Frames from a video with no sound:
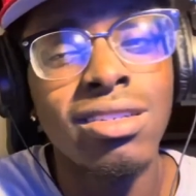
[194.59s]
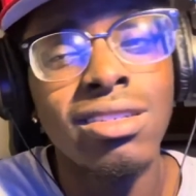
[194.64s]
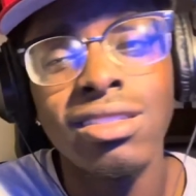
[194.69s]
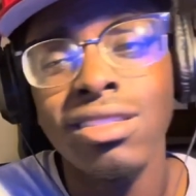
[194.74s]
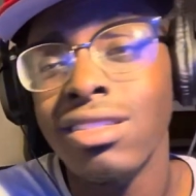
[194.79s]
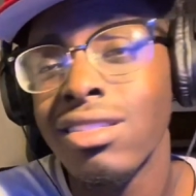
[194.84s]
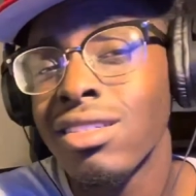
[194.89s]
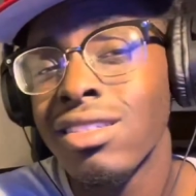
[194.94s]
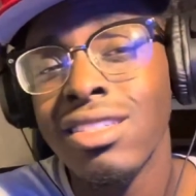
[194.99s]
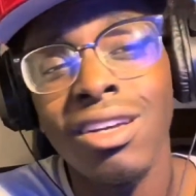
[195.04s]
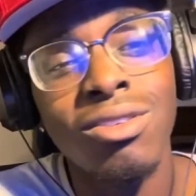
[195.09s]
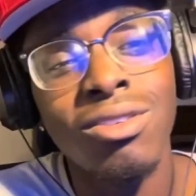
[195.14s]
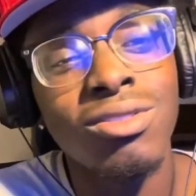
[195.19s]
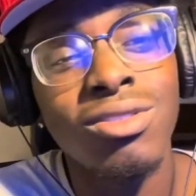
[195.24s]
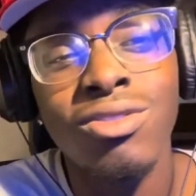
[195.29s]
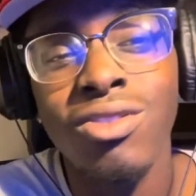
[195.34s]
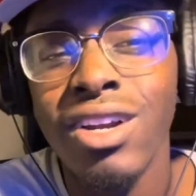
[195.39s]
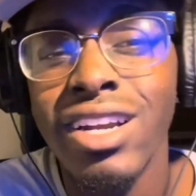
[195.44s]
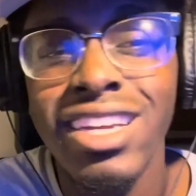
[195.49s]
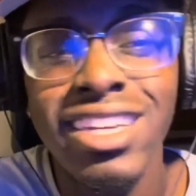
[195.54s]
it just sounds
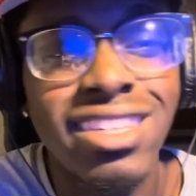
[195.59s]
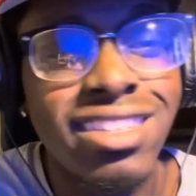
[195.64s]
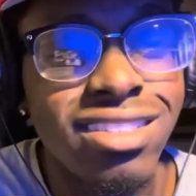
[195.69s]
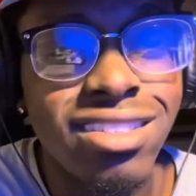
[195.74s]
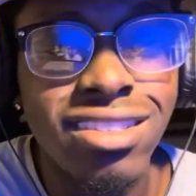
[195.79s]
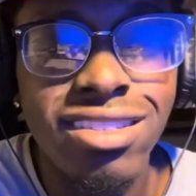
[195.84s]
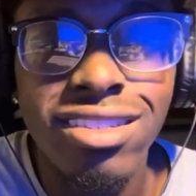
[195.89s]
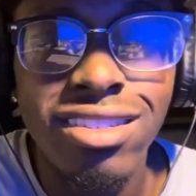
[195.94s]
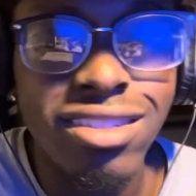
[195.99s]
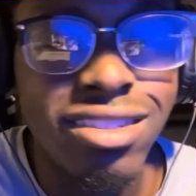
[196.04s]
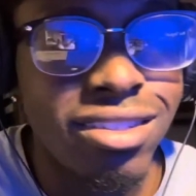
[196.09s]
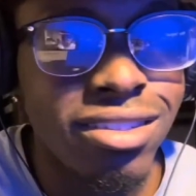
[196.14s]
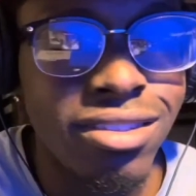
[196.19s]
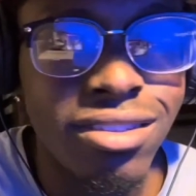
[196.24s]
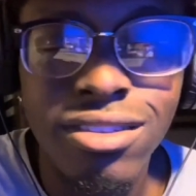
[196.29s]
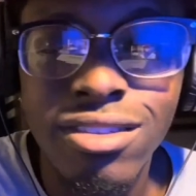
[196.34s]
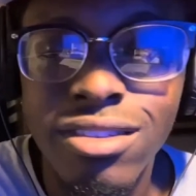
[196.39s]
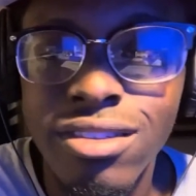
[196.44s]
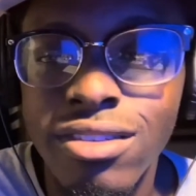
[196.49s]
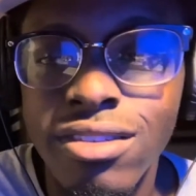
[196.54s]
crazy.
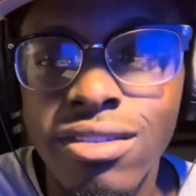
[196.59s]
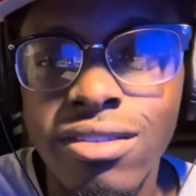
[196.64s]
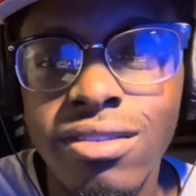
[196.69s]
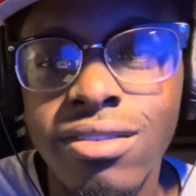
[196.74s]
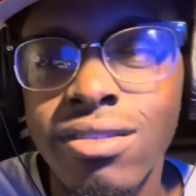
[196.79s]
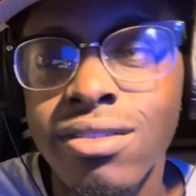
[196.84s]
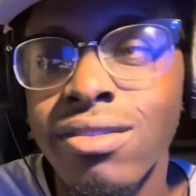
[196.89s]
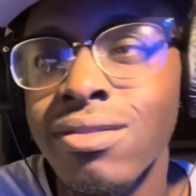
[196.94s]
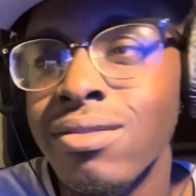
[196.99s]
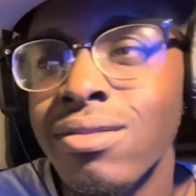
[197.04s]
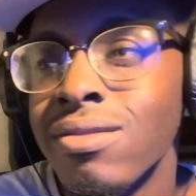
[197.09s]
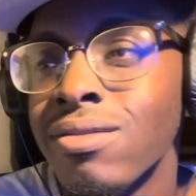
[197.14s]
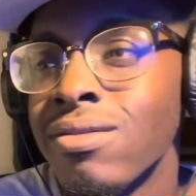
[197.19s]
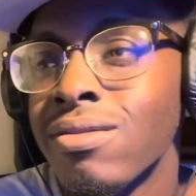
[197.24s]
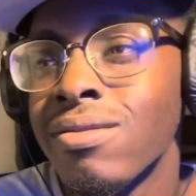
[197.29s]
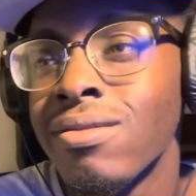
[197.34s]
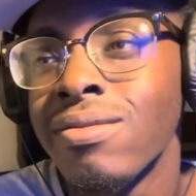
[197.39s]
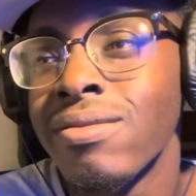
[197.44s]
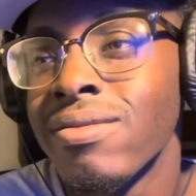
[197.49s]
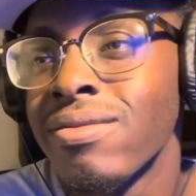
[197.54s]
I ain't really
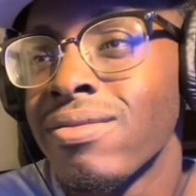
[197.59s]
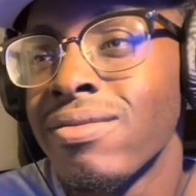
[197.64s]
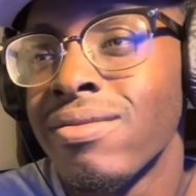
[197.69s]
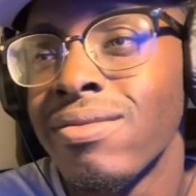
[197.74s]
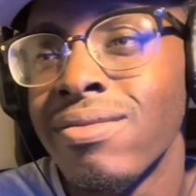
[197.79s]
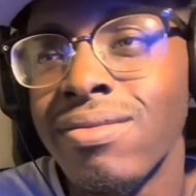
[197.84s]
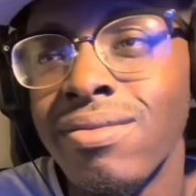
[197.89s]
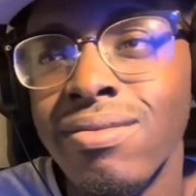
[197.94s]
know when, I don't